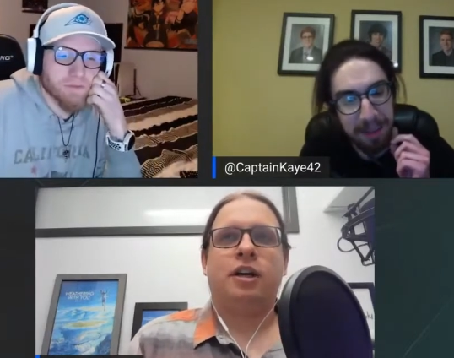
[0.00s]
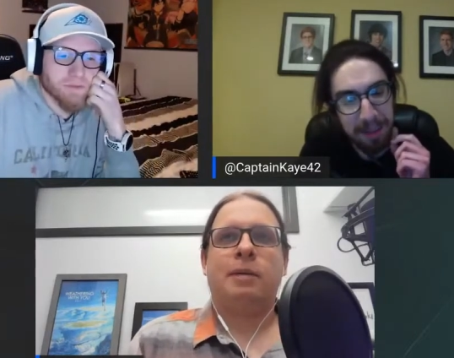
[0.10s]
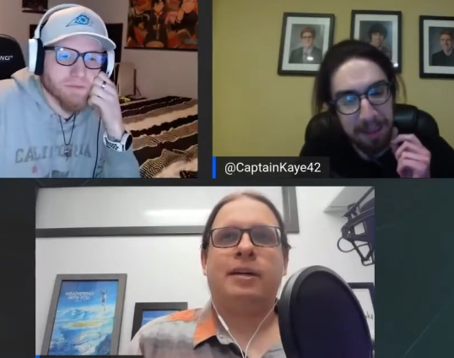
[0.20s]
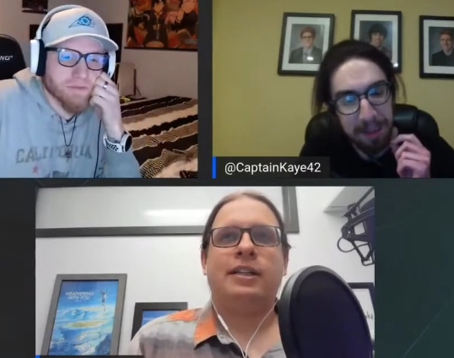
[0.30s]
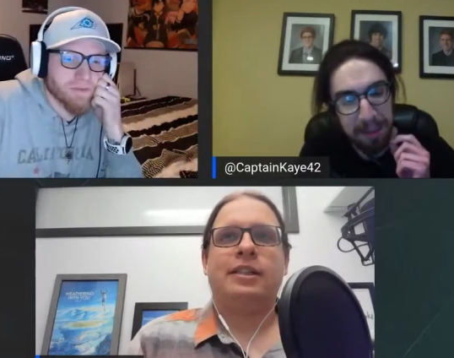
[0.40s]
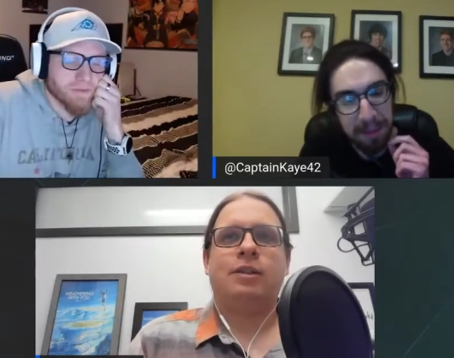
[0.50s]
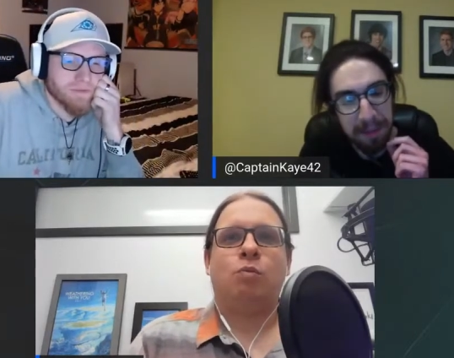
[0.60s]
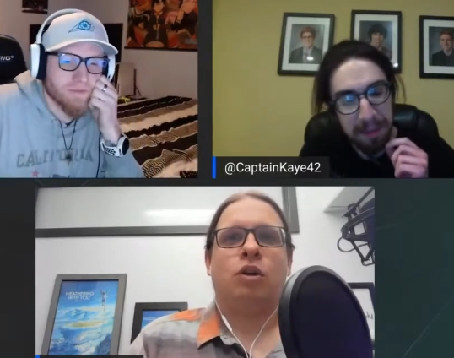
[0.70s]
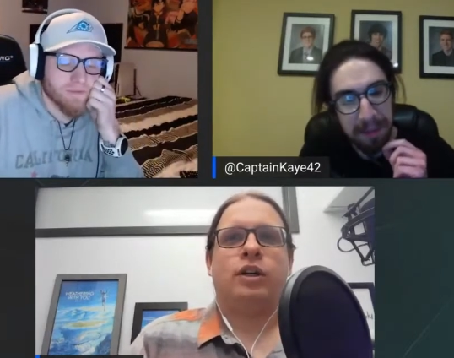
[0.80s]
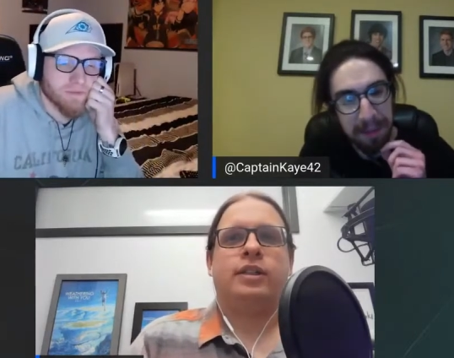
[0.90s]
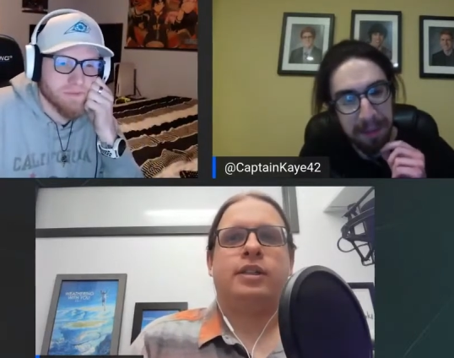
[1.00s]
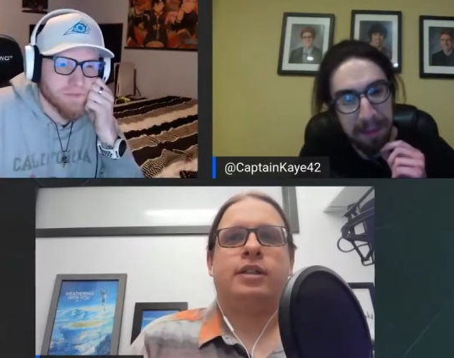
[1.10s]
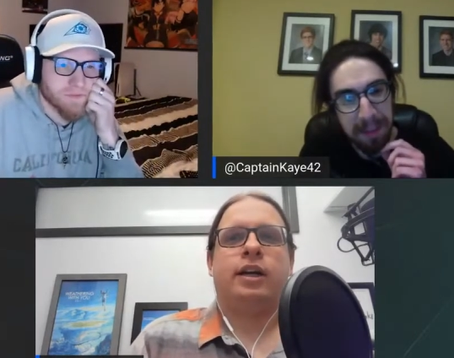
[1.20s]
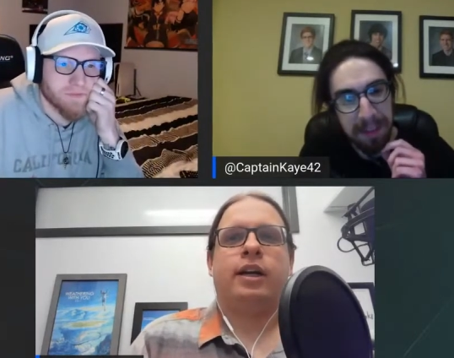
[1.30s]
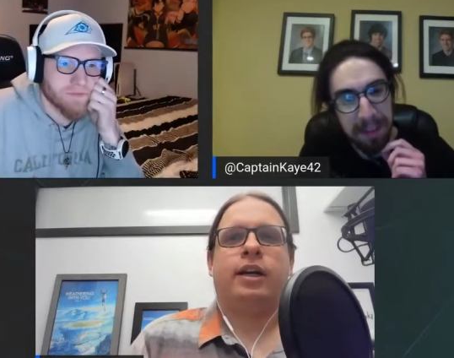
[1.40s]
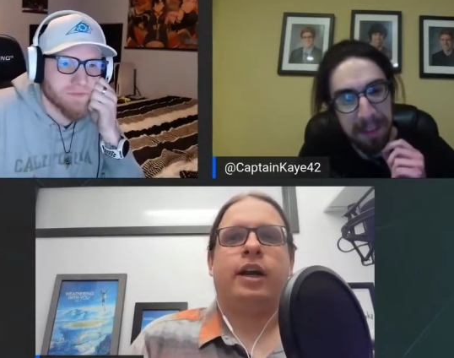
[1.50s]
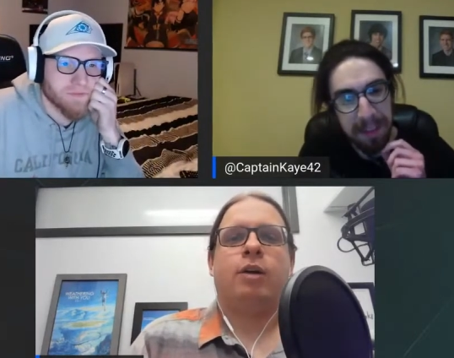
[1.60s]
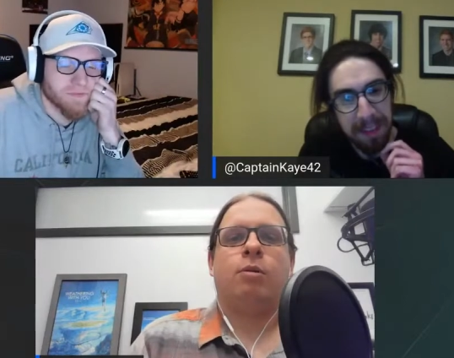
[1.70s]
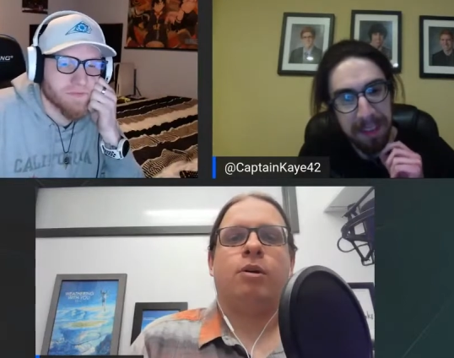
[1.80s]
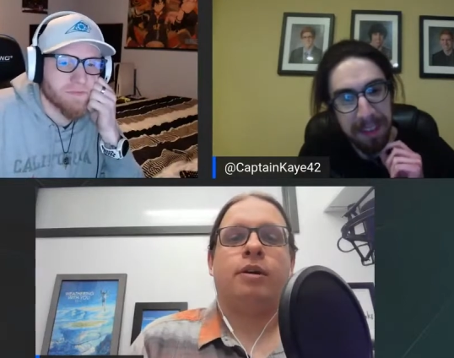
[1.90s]
Speaker 1: gone because he's a wuss and a
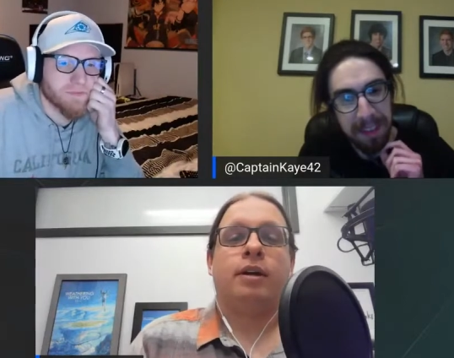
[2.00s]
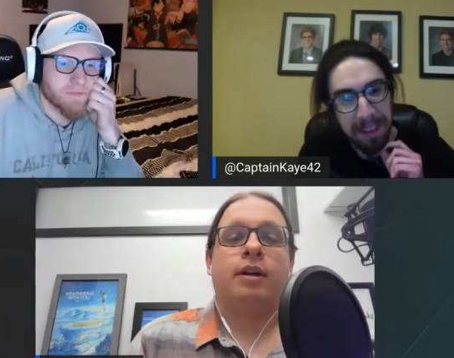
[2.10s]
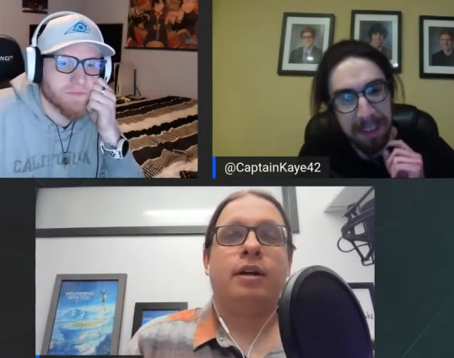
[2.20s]
coward.